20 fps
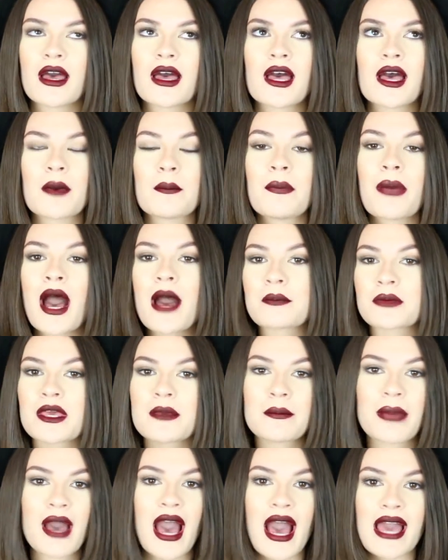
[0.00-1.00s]
a
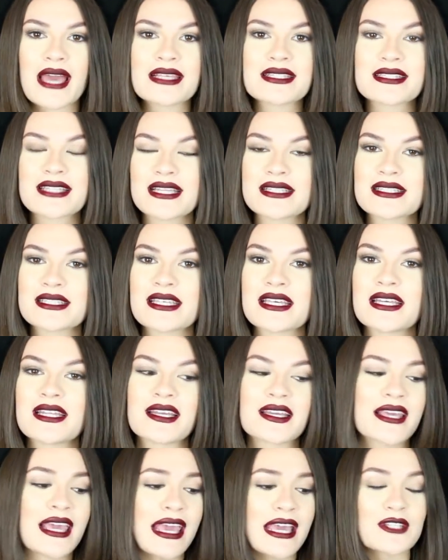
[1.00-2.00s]
pumpkin pie
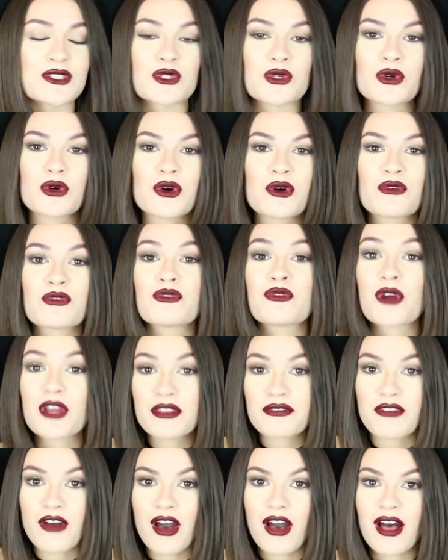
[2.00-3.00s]
scented candle for
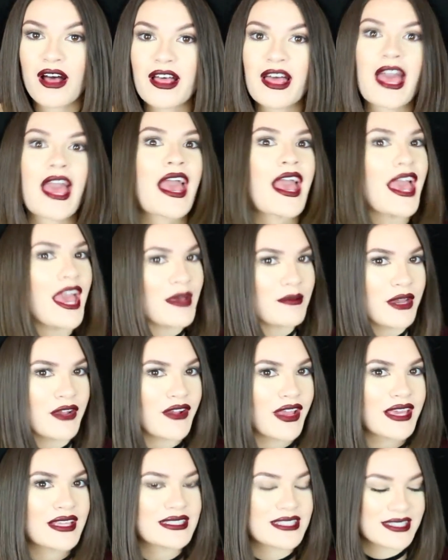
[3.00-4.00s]
the fall. Am I
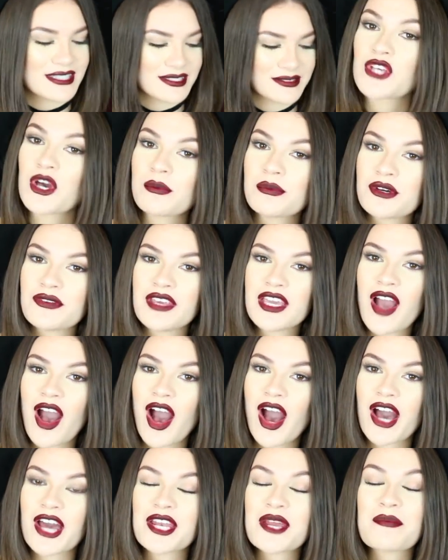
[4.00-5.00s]
right? So moving
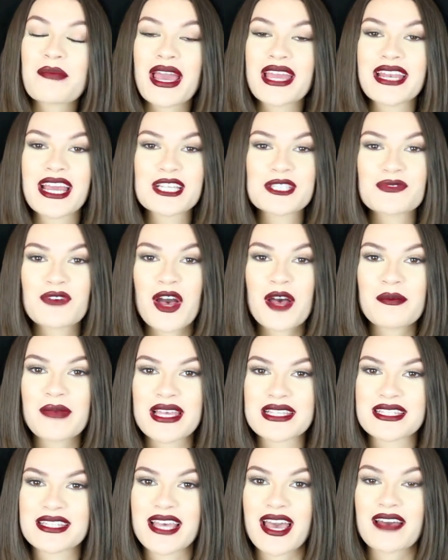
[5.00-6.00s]
on, my next fall
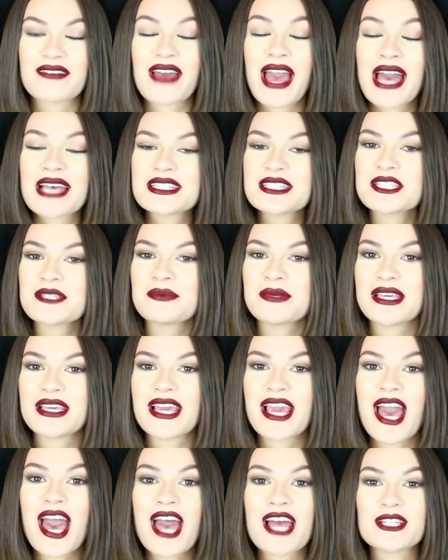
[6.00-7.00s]
must-have has to
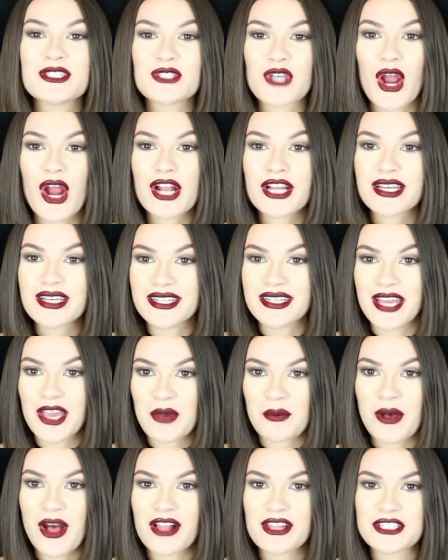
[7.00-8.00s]
be dark
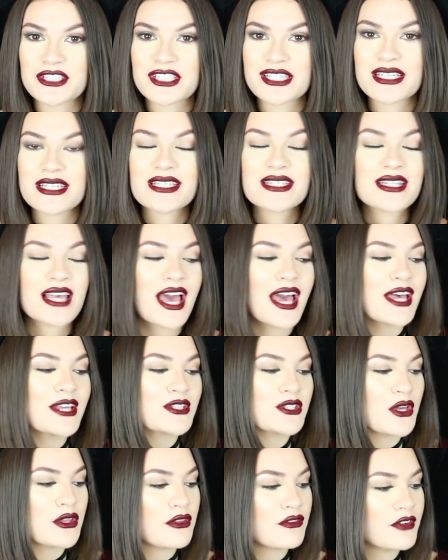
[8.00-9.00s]
nail polishes.
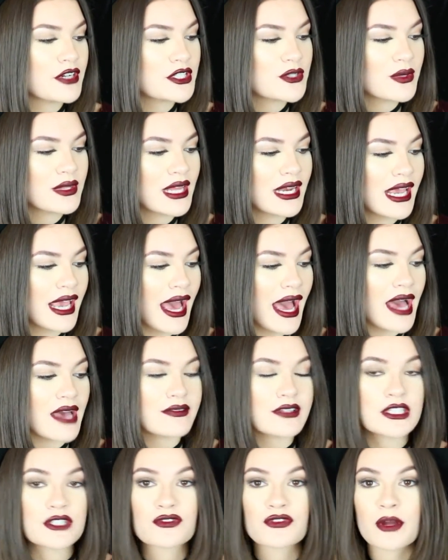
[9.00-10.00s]
So the first one that I
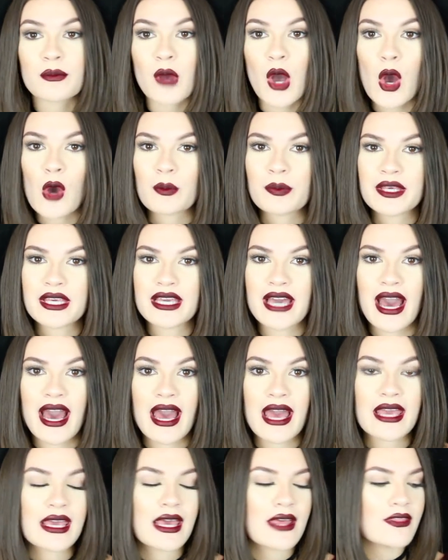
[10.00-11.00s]
have is from
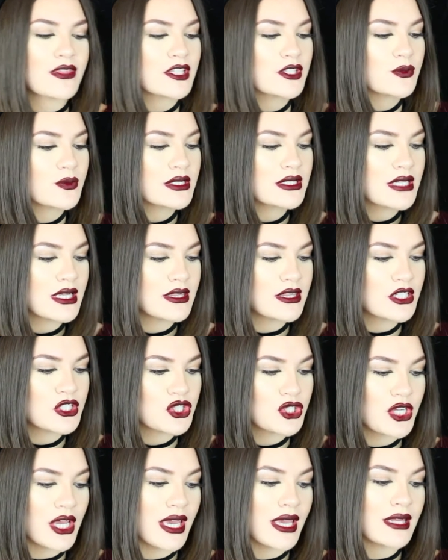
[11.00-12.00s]
OPI, and this one's in the
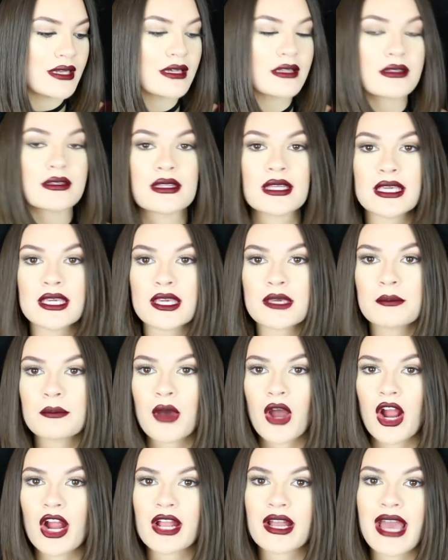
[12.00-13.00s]
shade Linkin
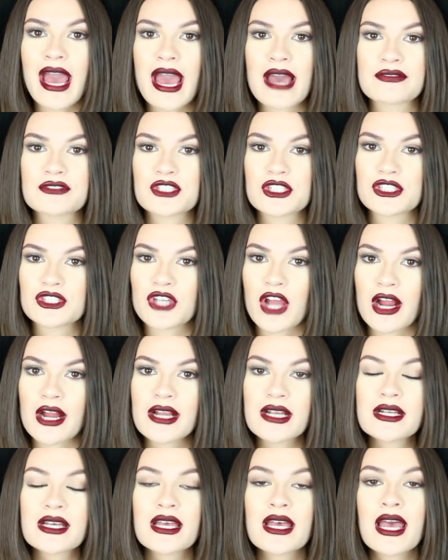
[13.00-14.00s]
Park After
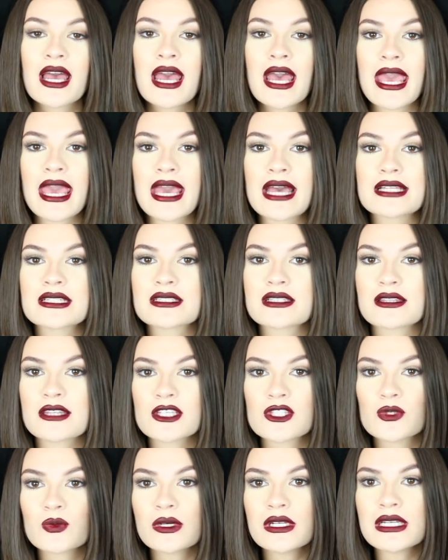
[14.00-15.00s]
Dark. And
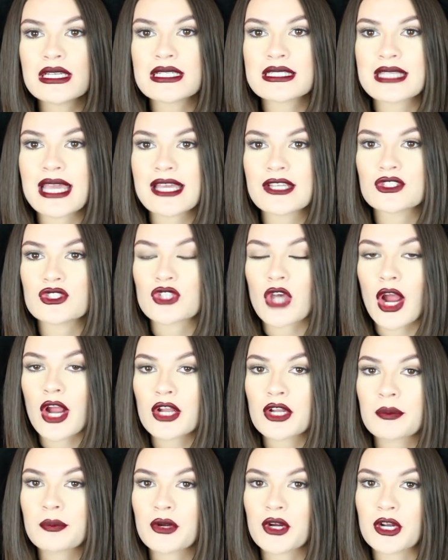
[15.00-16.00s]
this one is a
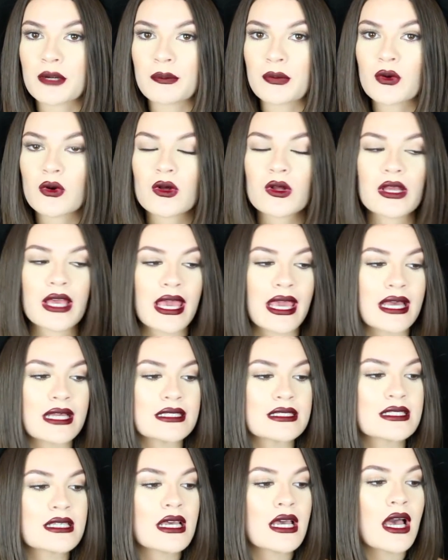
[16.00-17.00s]
dark purple,
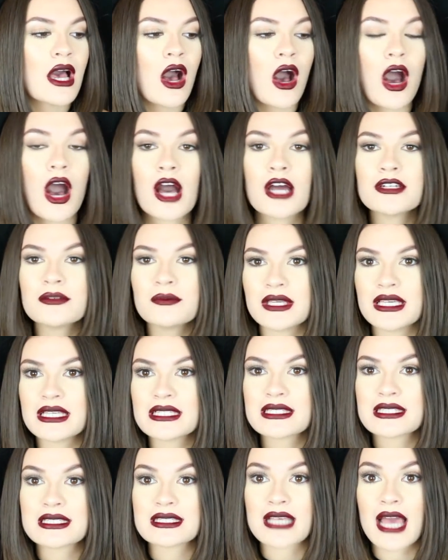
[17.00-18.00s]
and on
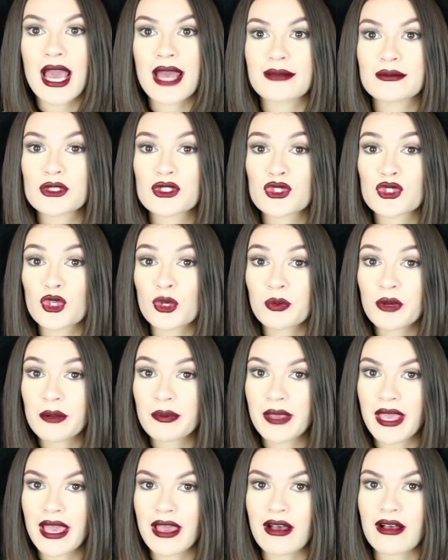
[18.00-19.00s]
me, since I'm
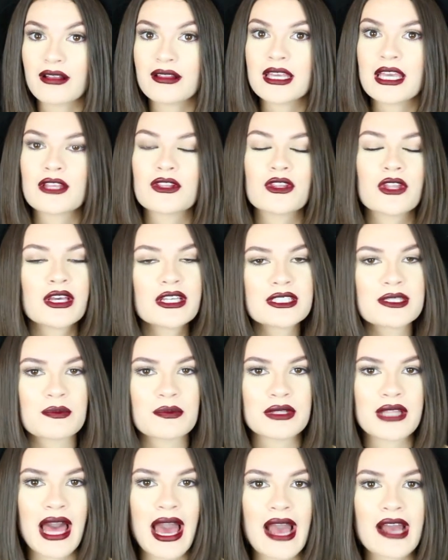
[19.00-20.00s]
super pale, it looks
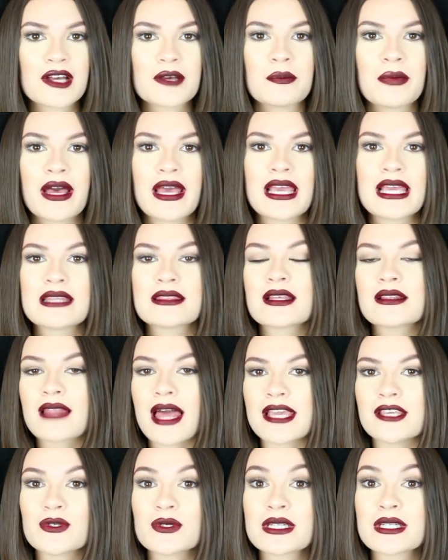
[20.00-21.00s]
black, but in the
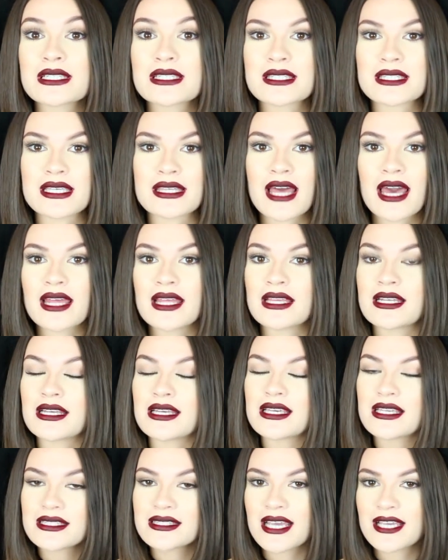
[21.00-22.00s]
light you can see that
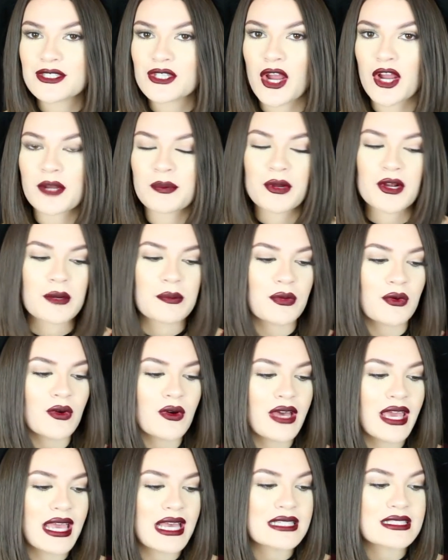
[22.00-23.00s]
it is a dark
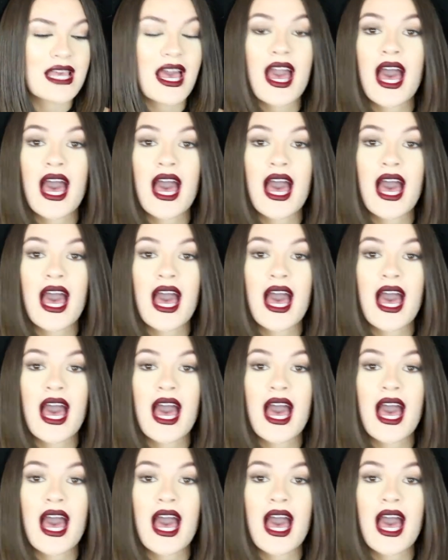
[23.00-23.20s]
purple, and